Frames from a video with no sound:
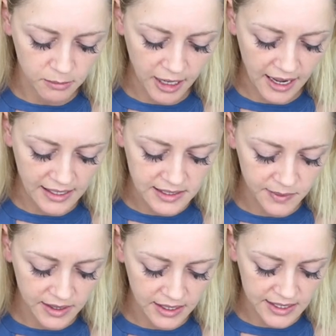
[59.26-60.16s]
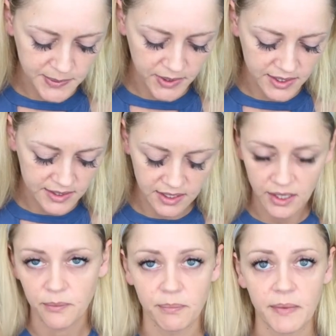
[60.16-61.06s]
my eyes with it as well as, you
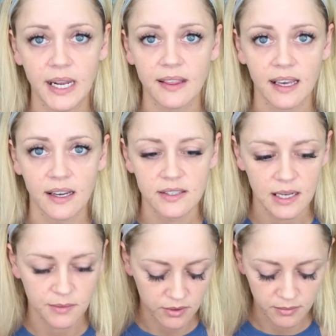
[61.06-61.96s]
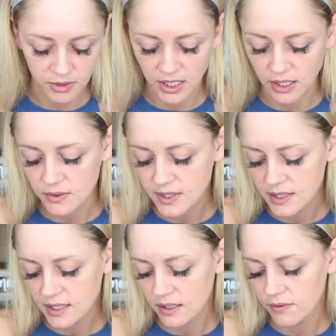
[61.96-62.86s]
know, anything else I would normally use
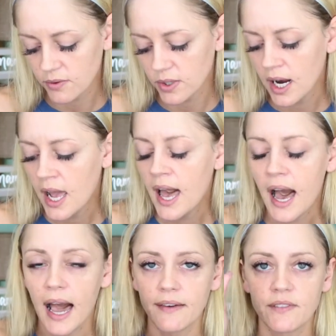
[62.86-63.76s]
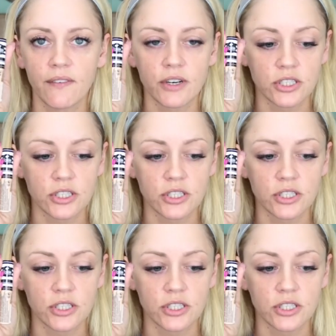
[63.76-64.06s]
concealer for. I have never